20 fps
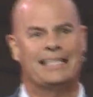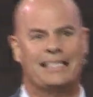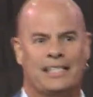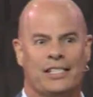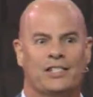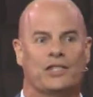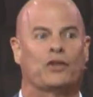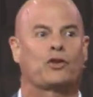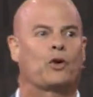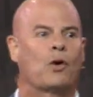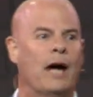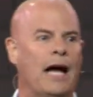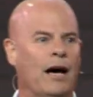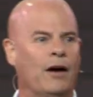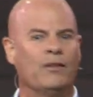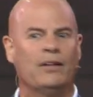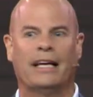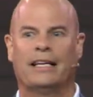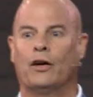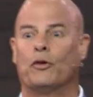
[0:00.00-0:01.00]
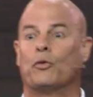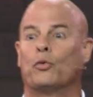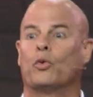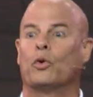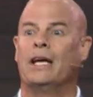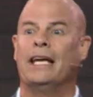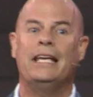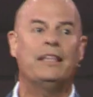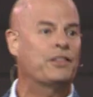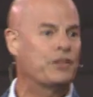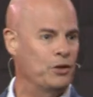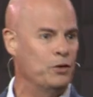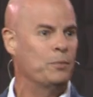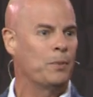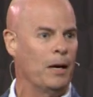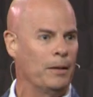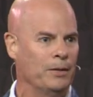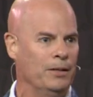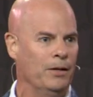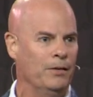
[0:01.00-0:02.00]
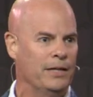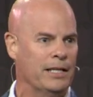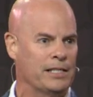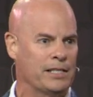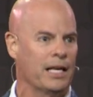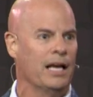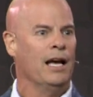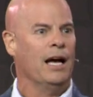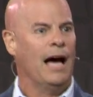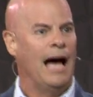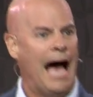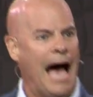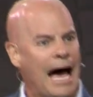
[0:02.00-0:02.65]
This is a crown like a wreath. You probably know this.